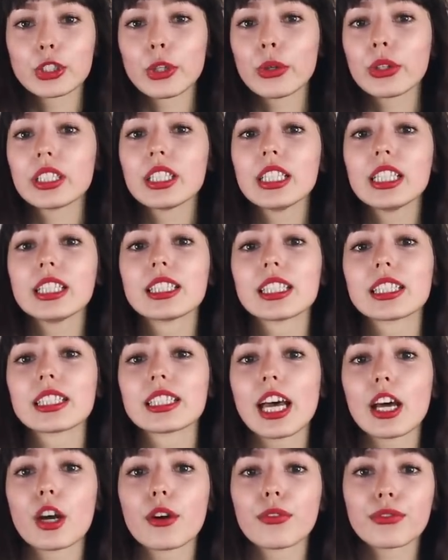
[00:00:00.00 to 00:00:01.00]
So it needs a
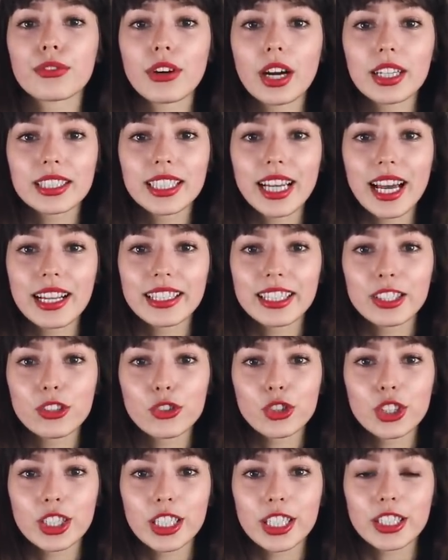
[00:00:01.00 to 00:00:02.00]
set of front end
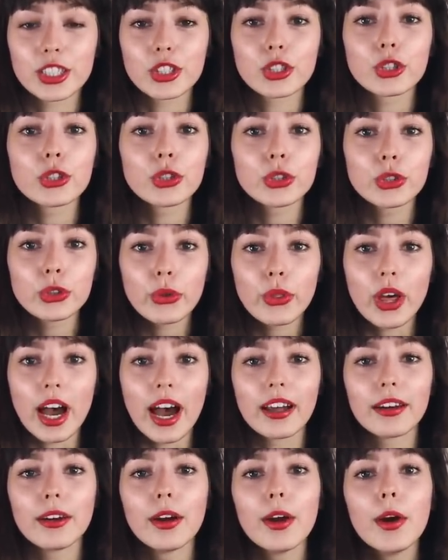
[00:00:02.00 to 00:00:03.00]
engineers to do
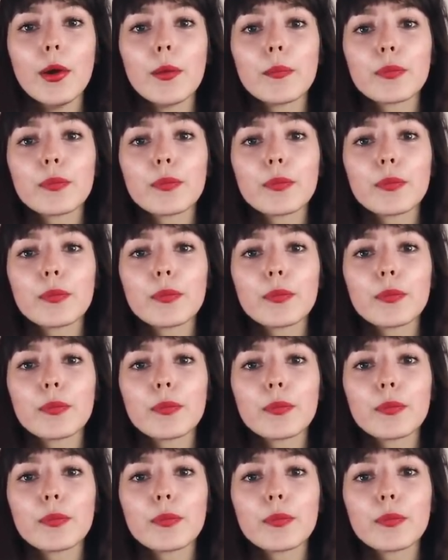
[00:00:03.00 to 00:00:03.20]
that.